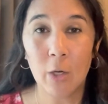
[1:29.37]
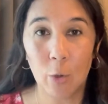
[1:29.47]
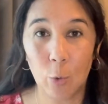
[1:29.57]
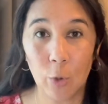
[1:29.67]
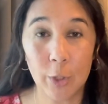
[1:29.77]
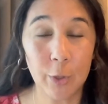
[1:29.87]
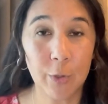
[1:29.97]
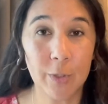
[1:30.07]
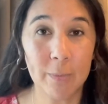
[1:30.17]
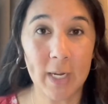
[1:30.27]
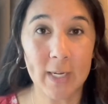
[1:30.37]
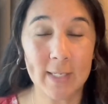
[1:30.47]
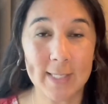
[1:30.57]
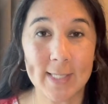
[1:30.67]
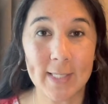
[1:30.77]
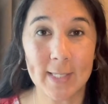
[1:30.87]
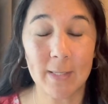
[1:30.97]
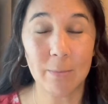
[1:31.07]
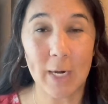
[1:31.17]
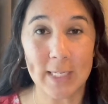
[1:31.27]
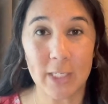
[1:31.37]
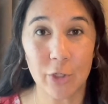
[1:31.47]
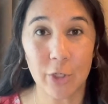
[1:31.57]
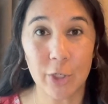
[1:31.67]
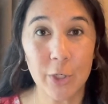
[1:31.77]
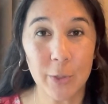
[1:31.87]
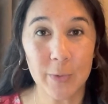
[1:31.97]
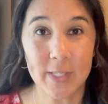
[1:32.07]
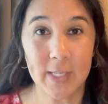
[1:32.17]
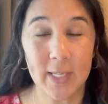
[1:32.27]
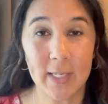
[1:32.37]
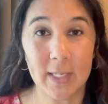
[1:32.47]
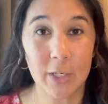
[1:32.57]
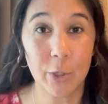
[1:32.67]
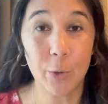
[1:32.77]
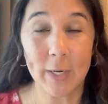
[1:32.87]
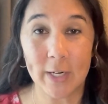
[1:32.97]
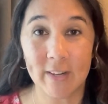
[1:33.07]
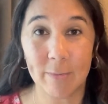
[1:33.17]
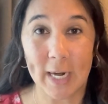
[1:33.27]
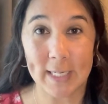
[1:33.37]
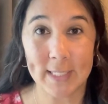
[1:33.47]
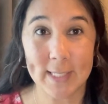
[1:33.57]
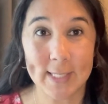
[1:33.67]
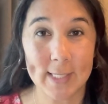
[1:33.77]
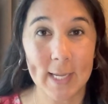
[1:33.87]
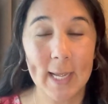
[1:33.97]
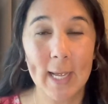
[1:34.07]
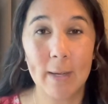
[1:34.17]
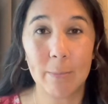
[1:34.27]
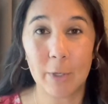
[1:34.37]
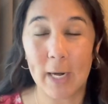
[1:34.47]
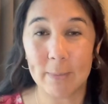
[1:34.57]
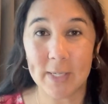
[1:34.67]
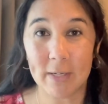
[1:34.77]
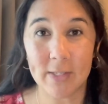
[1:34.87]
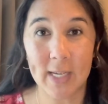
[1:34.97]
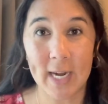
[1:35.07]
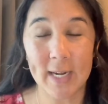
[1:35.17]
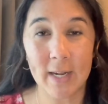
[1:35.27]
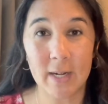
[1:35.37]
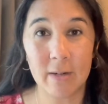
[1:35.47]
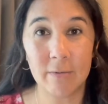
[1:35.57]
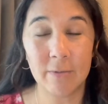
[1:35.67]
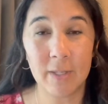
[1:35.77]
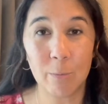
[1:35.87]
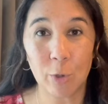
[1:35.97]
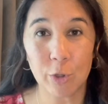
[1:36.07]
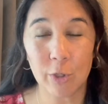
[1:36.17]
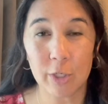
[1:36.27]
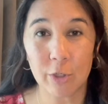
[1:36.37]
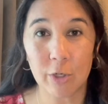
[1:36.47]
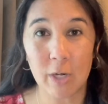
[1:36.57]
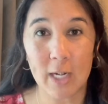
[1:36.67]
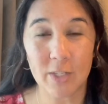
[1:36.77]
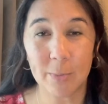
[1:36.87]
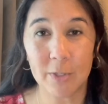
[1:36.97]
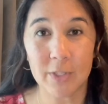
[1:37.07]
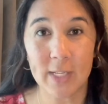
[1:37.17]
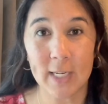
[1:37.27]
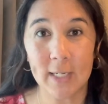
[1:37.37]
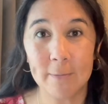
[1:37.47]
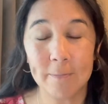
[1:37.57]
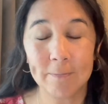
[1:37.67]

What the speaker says: Or you could be an existing practitioner who is seeking a new area of practice, perhaps outside of the more traditional hospital setting.